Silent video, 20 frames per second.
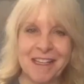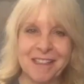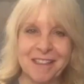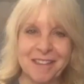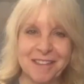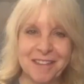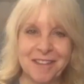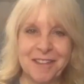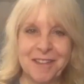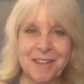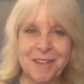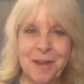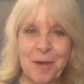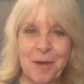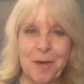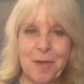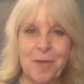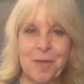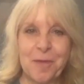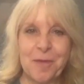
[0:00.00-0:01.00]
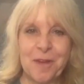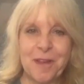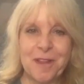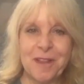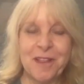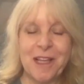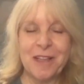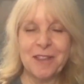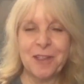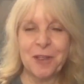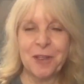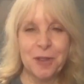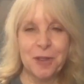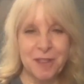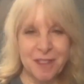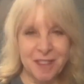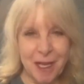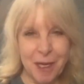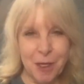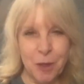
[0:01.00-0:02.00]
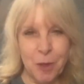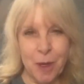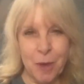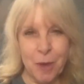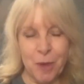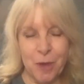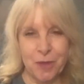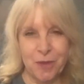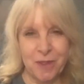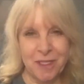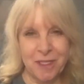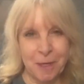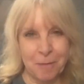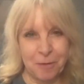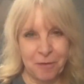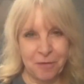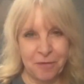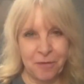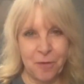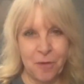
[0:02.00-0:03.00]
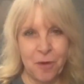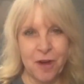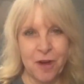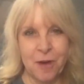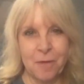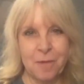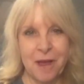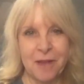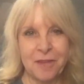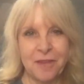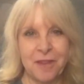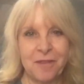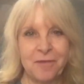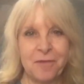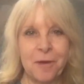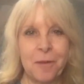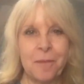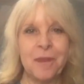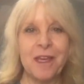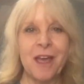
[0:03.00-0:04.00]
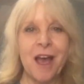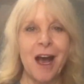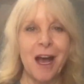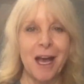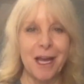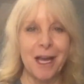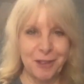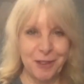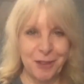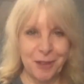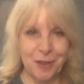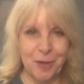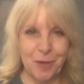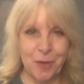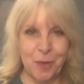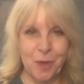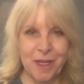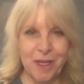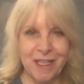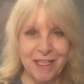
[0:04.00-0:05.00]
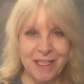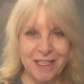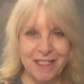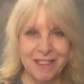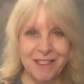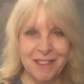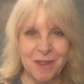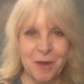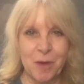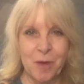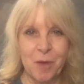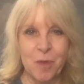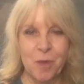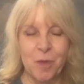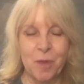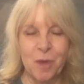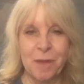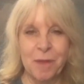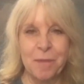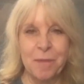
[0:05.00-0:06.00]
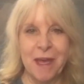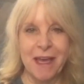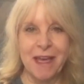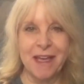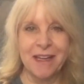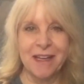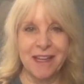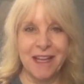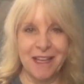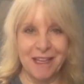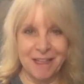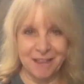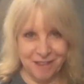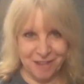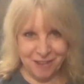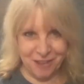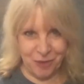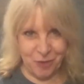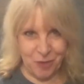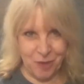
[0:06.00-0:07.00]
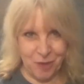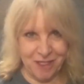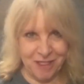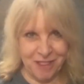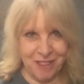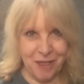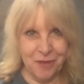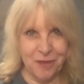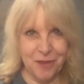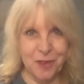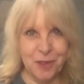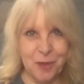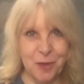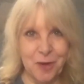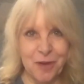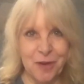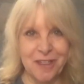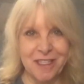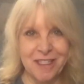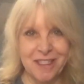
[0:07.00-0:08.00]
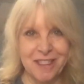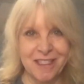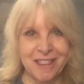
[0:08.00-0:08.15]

So that's a good segue, what you said before about from the I to the we. So we met, and do you want to tell the story?